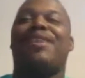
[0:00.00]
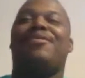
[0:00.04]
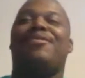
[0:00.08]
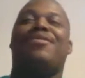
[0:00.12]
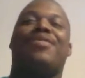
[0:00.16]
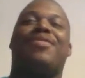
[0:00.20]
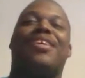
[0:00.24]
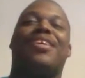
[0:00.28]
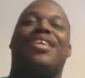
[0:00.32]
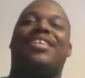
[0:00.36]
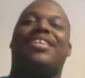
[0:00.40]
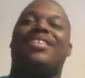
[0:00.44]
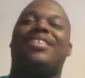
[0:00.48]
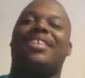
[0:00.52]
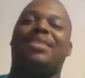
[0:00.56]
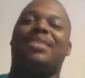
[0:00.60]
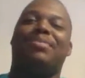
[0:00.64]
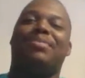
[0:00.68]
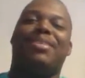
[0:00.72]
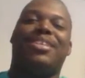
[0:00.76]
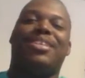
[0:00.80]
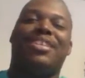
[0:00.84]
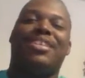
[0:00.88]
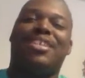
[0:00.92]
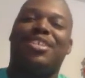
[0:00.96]
we're running deep
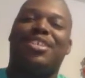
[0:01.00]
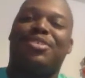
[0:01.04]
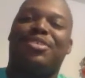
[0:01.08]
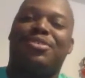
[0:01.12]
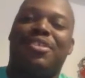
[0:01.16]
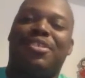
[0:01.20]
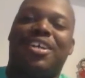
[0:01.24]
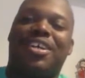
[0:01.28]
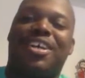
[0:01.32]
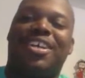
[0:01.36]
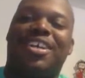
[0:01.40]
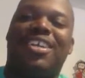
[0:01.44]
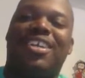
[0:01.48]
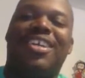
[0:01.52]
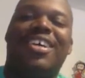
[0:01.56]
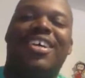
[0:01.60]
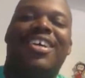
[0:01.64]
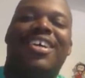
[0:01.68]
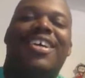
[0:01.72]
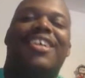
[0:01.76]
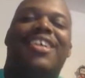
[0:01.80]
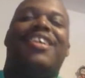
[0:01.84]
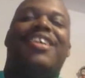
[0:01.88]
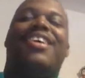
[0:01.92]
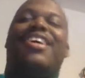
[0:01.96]
into this run.
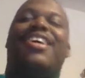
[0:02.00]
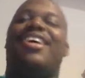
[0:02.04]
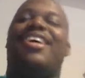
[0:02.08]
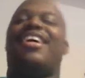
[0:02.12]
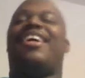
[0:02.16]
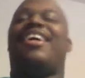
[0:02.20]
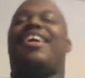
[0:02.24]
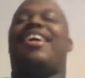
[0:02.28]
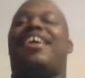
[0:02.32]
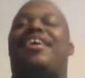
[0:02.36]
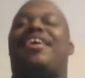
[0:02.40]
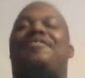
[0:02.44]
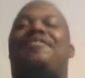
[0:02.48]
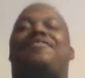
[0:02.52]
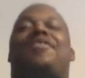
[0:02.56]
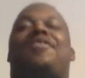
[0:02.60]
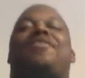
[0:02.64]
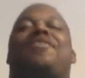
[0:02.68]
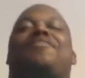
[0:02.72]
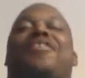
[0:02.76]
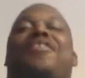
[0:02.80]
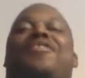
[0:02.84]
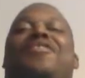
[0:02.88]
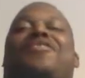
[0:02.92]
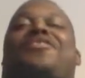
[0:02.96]
I'm
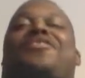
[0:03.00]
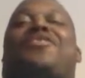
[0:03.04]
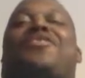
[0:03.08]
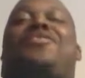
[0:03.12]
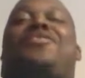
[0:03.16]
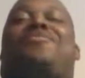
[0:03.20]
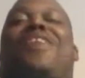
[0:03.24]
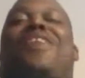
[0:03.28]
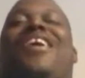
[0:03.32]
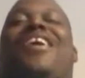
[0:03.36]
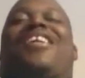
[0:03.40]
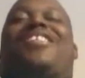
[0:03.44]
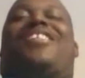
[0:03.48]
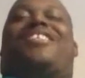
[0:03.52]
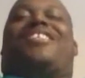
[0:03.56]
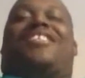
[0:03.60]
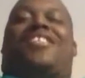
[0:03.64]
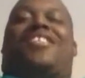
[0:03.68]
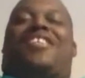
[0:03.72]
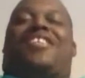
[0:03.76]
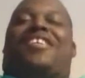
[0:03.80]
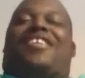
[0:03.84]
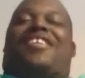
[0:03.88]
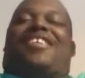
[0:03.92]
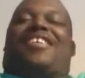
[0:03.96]
wearing my throwback
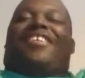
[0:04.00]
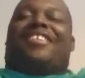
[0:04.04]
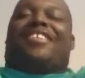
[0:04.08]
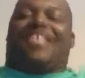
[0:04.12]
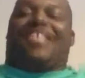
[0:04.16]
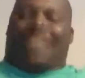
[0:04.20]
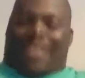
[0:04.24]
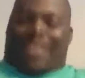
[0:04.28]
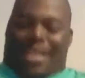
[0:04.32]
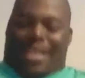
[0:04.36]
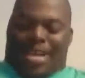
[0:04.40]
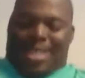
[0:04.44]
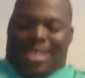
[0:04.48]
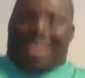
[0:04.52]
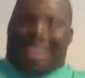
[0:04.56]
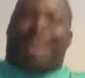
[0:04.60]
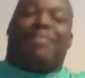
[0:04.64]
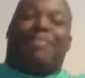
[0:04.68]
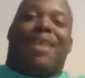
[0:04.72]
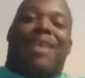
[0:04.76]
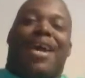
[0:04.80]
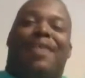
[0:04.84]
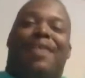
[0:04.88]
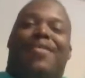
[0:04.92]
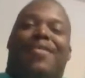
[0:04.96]
shirt. Dang,
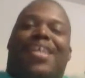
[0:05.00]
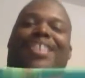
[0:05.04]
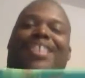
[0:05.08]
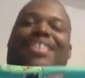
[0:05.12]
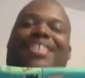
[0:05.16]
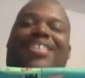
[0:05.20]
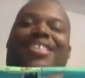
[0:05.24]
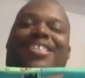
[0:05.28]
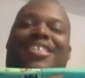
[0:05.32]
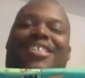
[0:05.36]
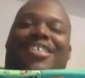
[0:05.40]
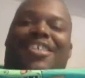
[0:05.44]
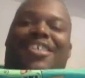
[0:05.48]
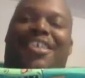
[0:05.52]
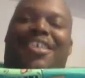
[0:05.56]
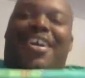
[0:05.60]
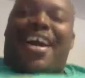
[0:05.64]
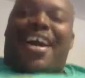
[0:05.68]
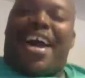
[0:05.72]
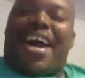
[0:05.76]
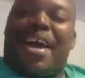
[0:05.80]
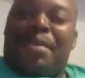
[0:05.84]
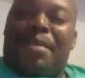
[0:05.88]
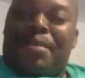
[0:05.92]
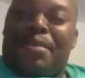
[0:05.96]
man, when I seen this shirt, I
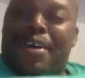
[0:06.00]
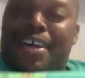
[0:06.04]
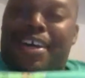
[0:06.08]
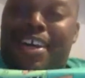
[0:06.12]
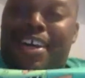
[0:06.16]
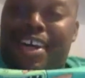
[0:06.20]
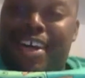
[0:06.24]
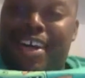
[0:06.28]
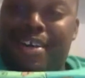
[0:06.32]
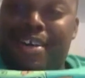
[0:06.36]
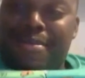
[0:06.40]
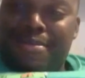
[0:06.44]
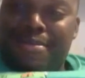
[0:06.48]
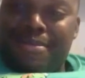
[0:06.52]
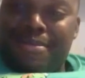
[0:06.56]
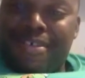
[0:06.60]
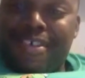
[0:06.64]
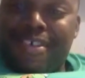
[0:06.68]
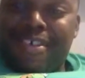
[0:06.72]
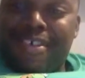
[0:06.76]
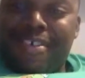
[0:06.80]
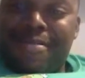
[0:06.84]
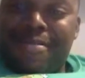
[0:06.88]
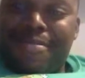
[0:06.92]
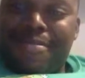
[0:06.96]
had to pick it up.
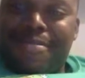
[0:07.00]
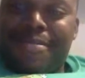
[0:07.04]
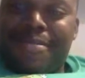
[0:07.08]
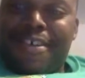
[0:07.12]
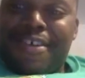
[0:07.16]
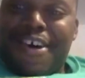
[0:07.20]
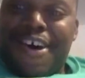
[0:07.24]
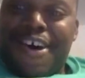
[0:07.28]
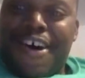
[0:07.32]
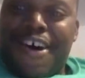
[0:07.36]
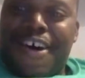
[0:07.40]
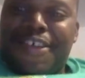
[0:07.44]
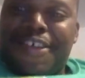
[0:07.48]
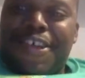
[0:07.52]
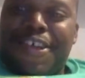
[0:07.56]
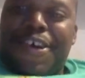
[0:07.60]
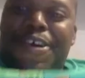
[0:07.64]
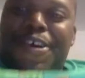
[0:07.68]
All the